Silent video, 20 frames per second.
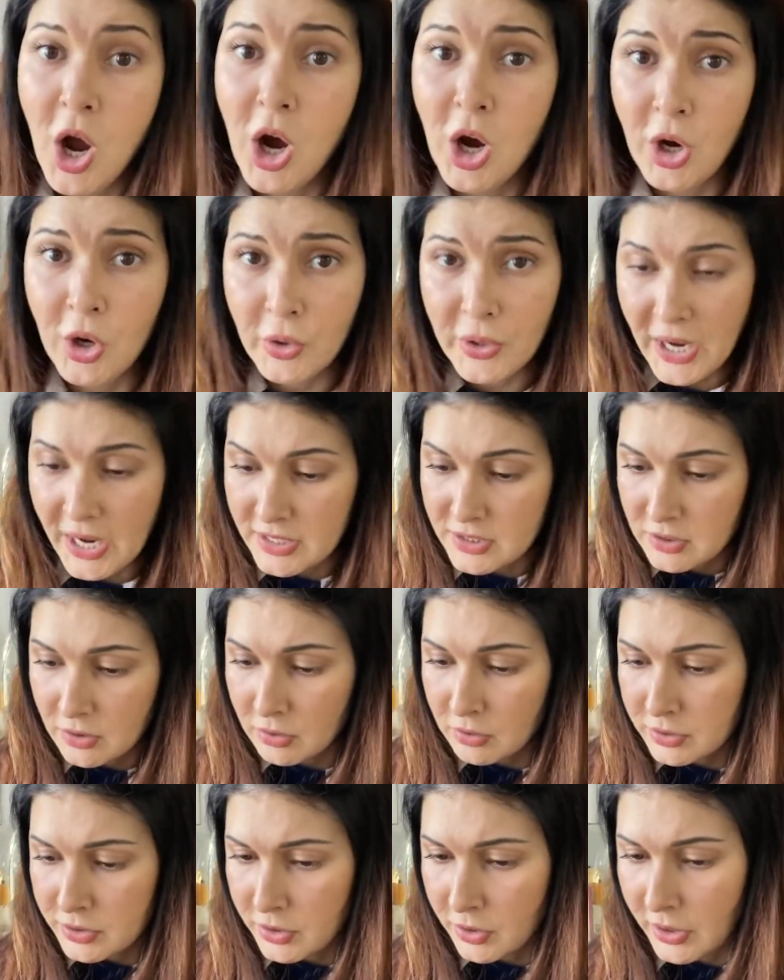Oh guys,
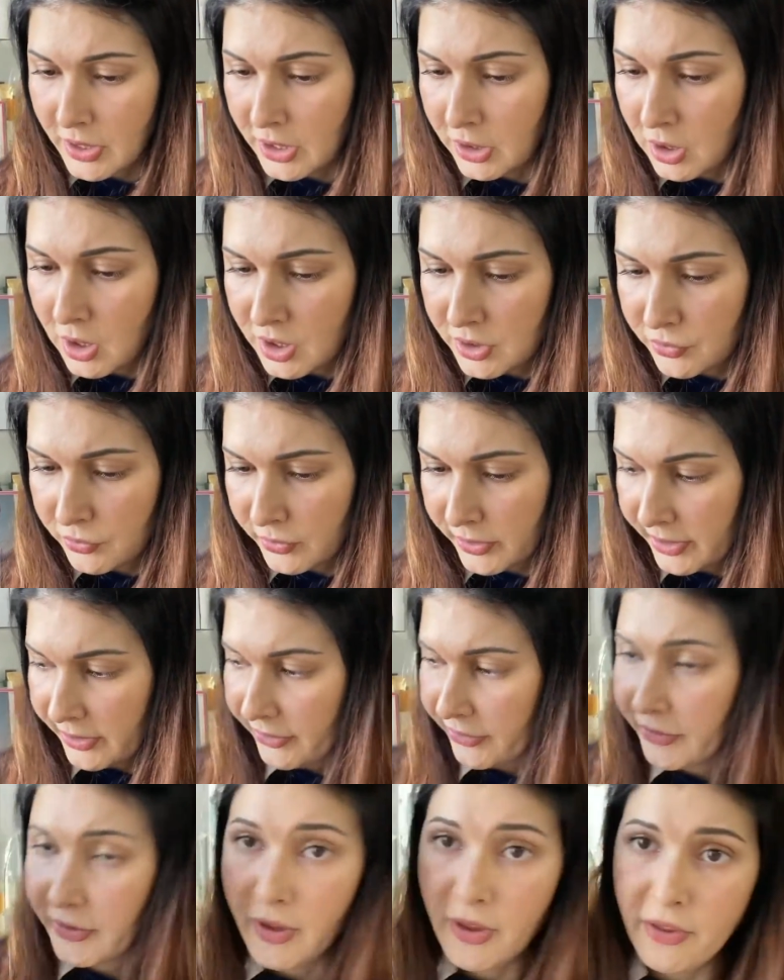also along
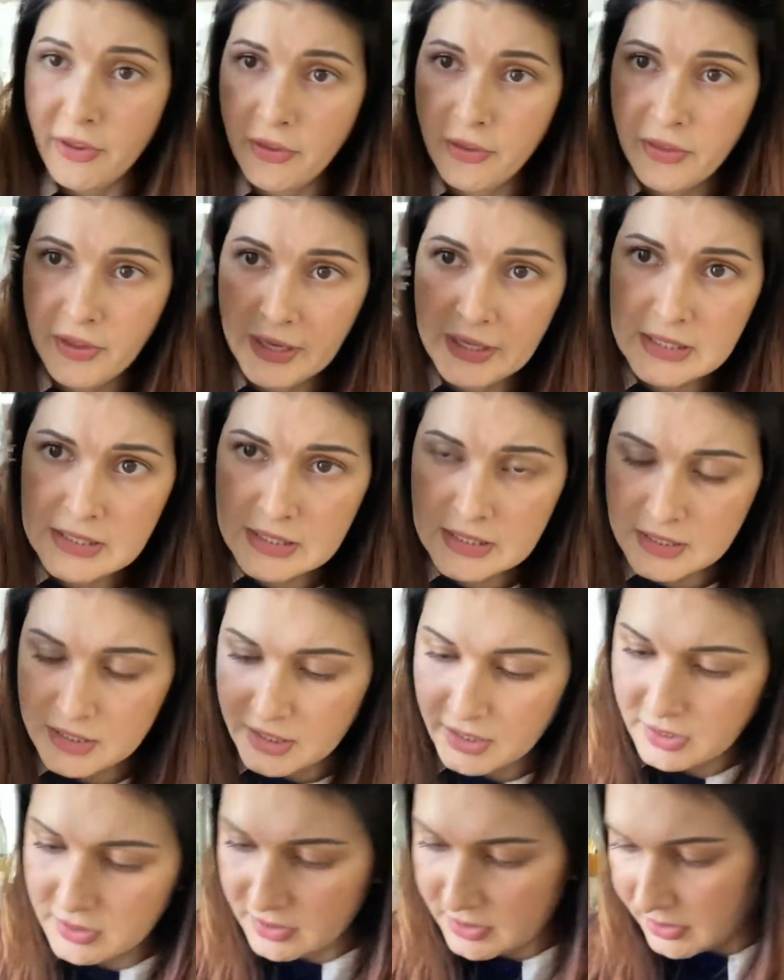with this
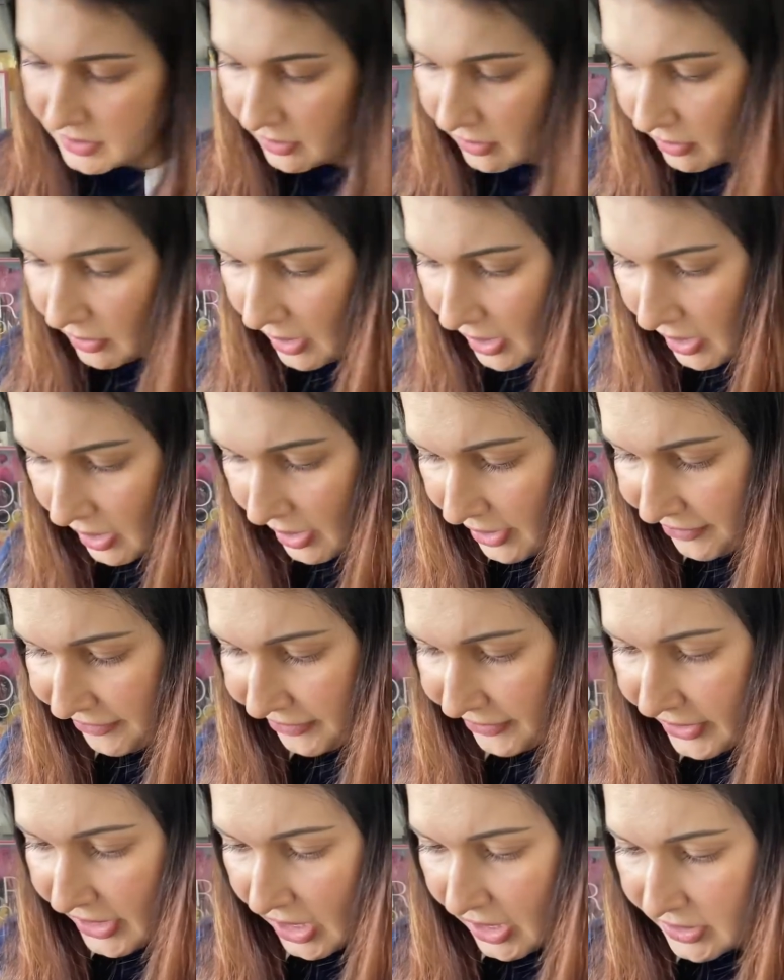tinsel, I've
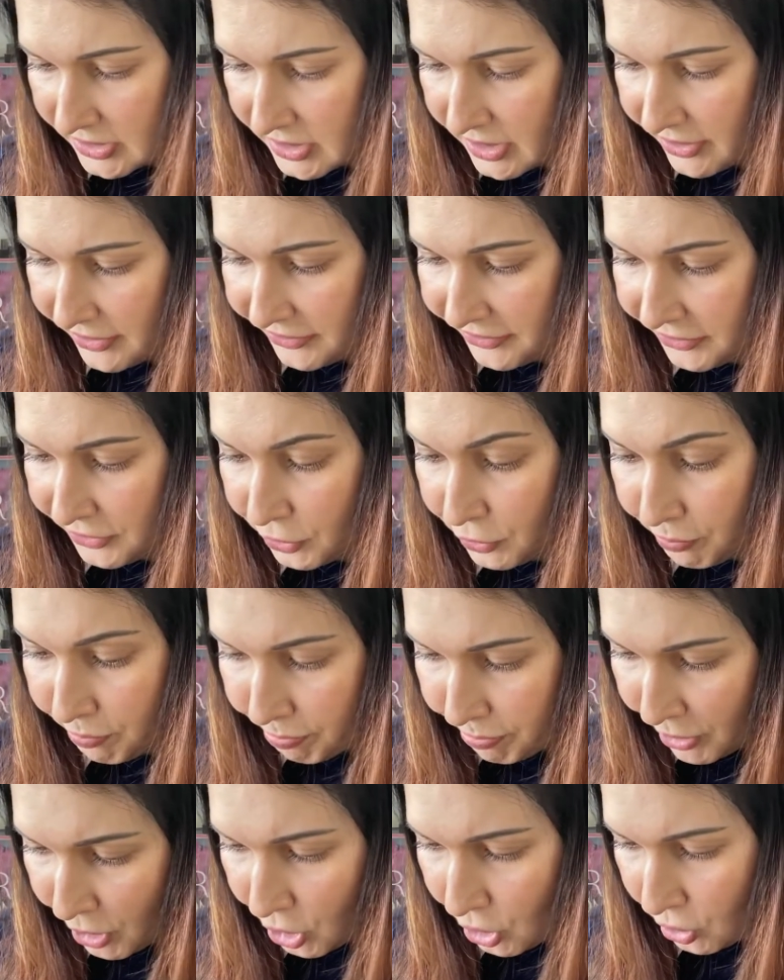got a few
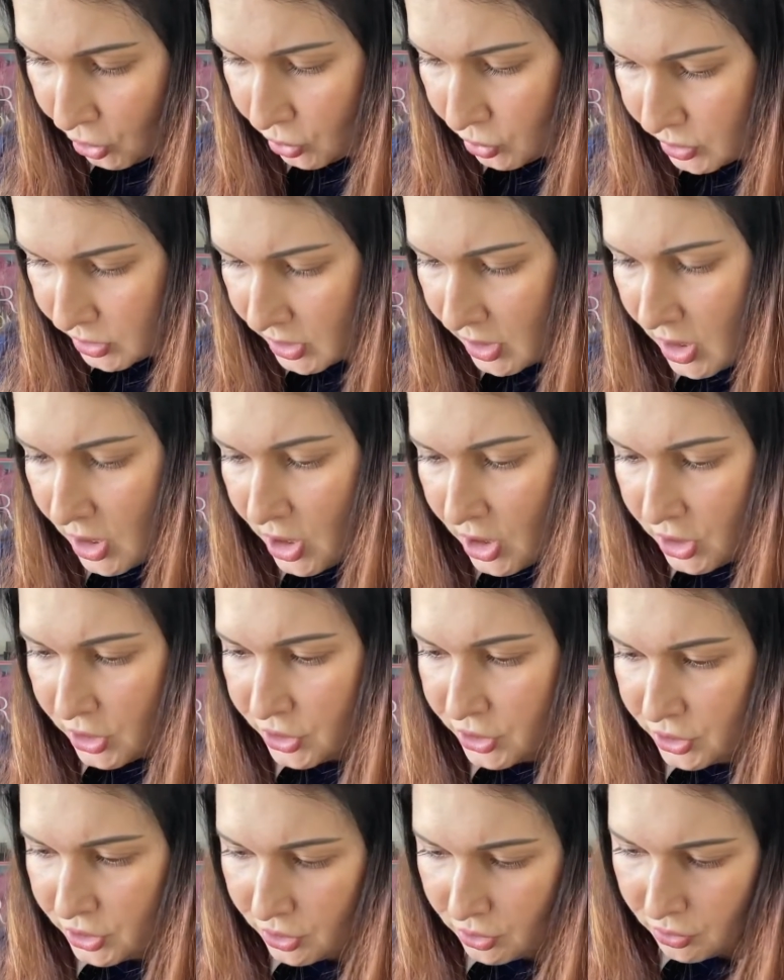bows.
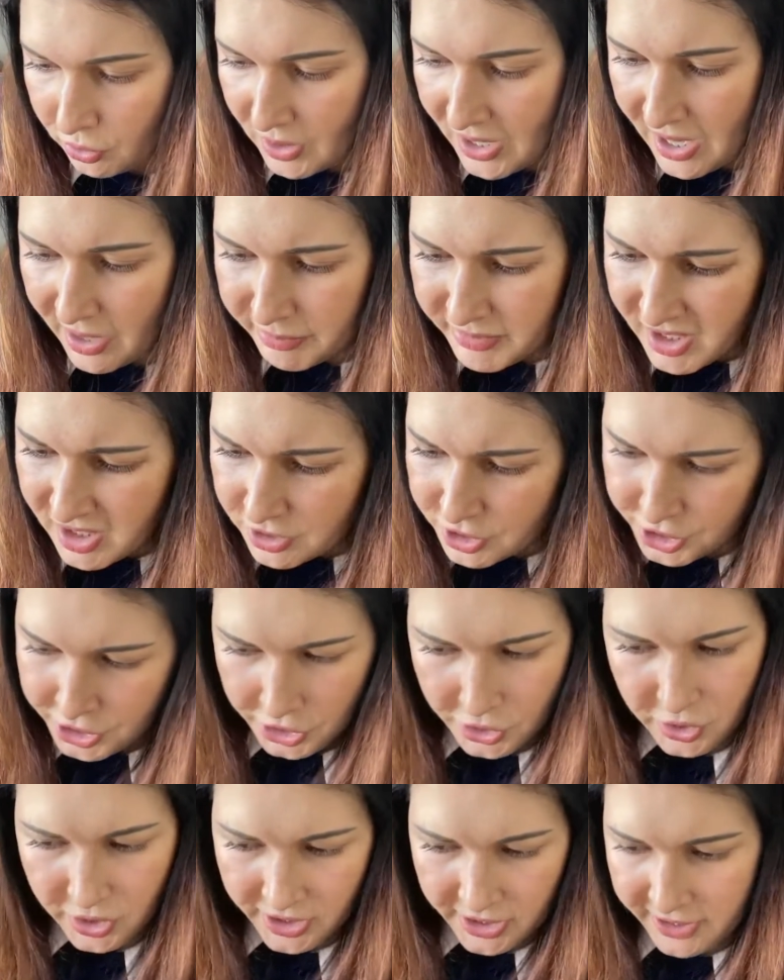So I'm not
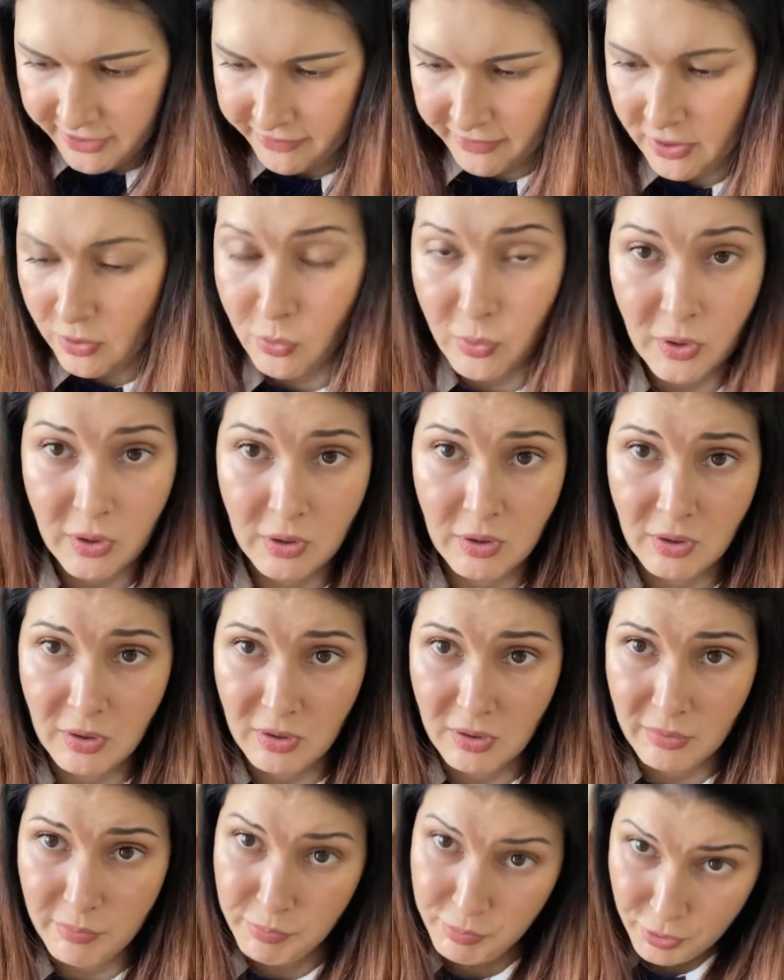sure if I will
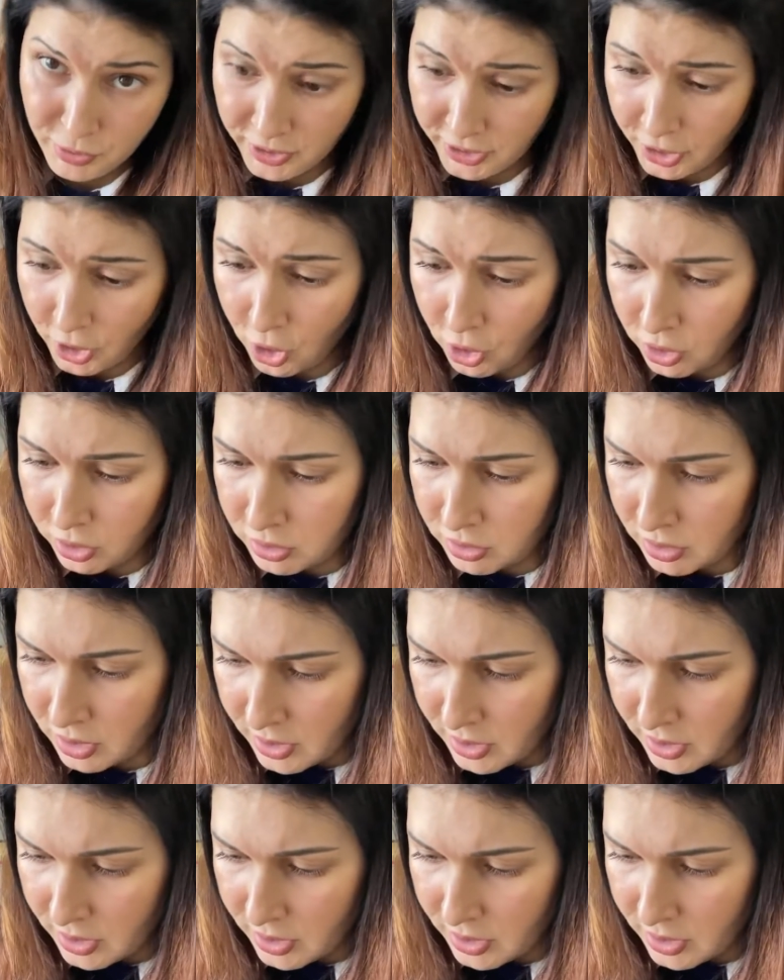put it on.